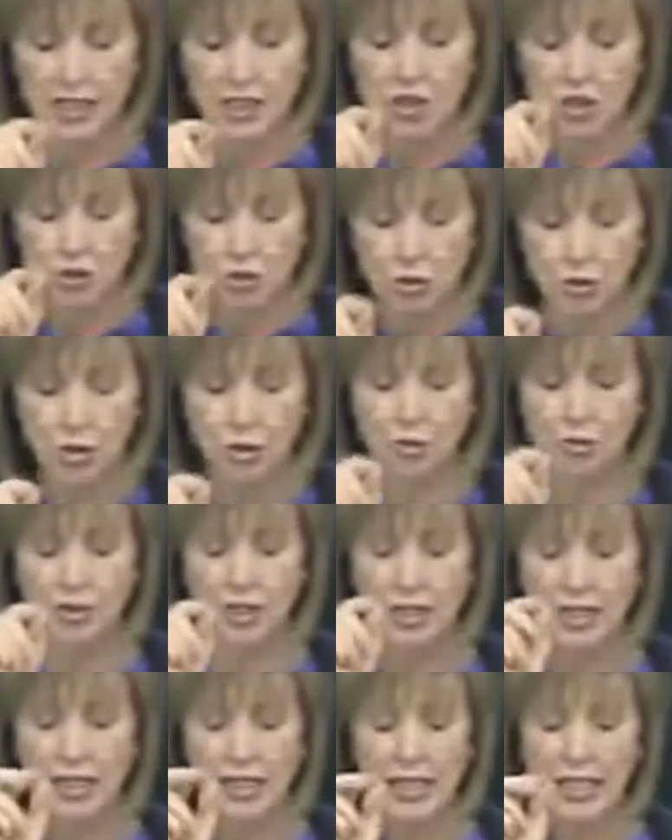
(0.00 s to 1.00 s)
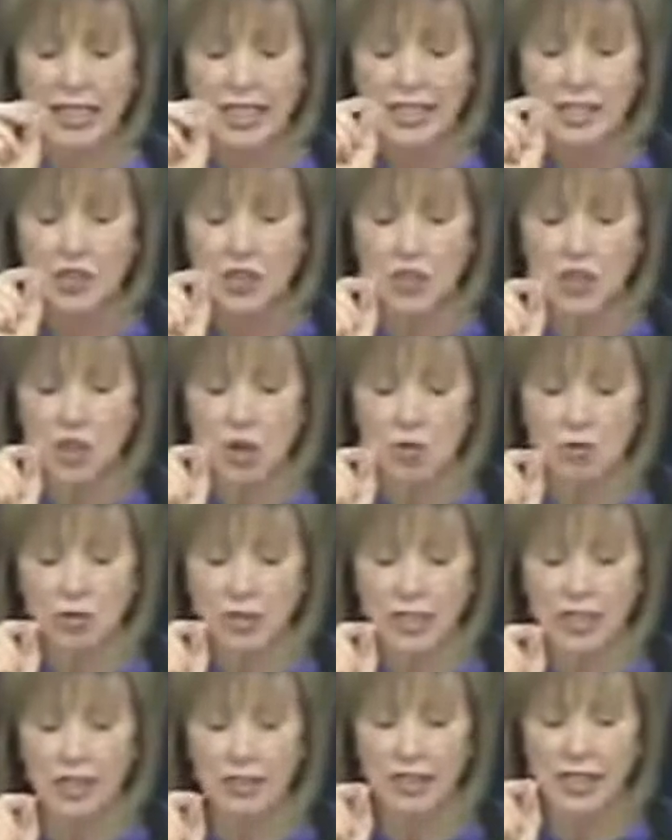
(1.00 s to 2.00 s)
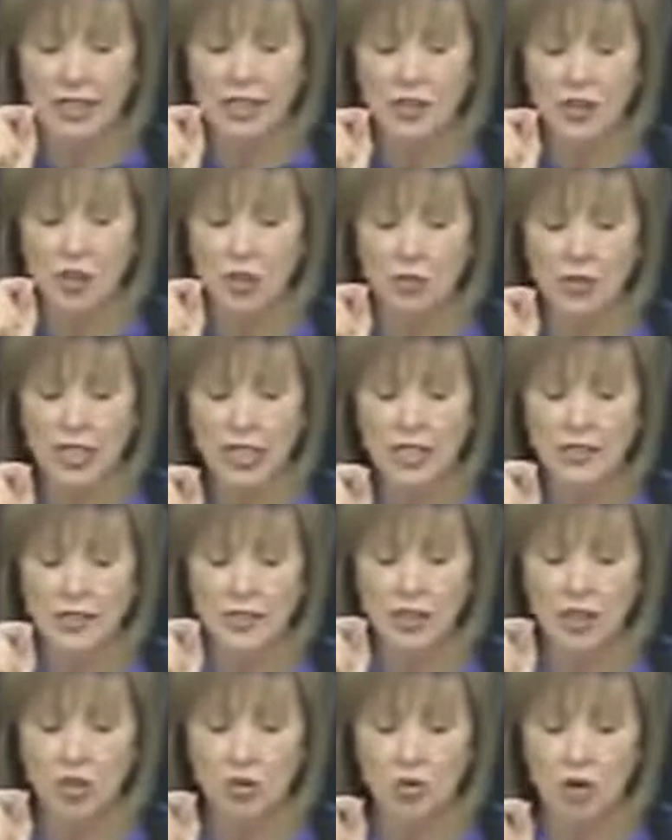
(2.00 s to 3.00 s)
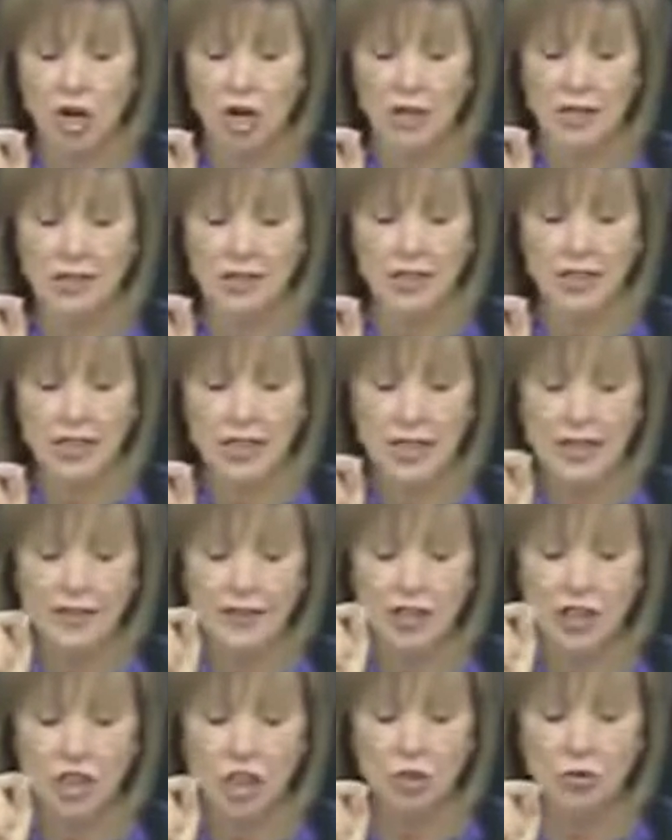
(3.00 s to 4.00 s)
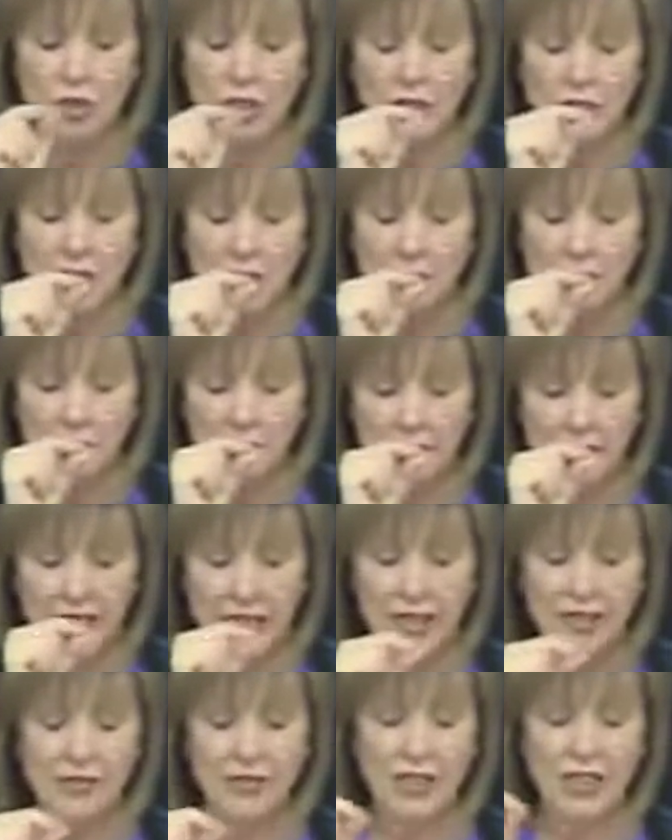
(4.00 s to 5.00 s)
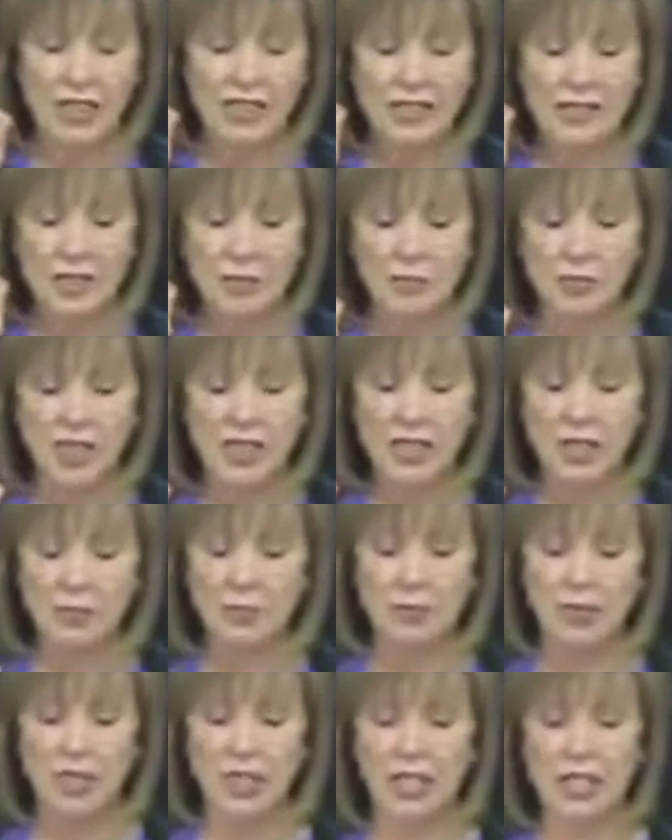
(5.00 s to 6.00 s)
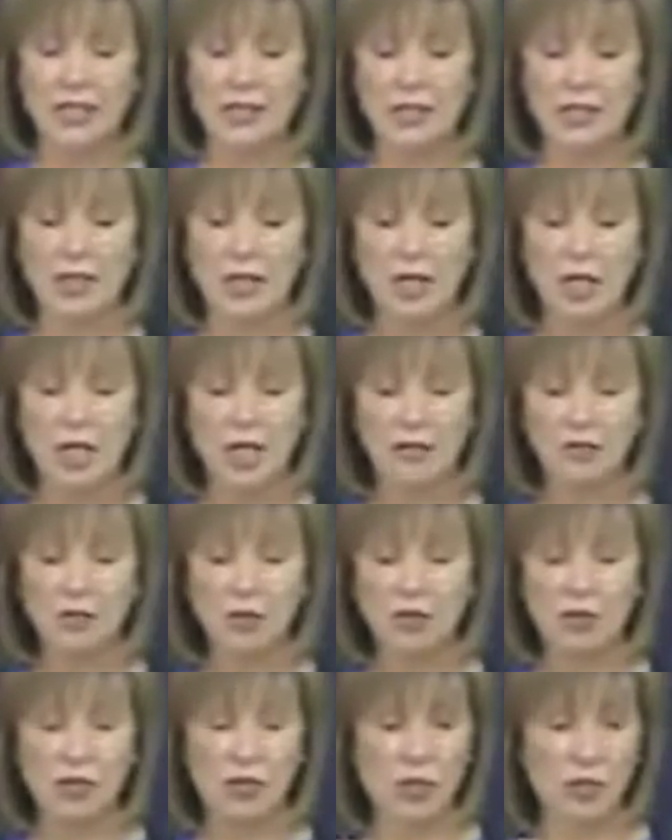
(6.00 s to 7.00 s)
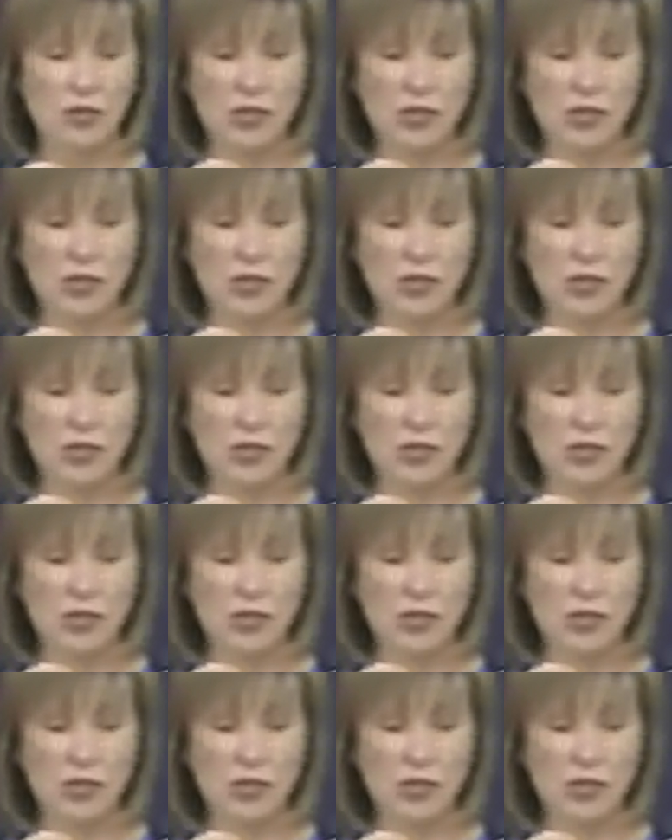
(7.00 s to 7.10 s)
truth is so little and so easy to cross that you could not believe it is the meeting place of worlds so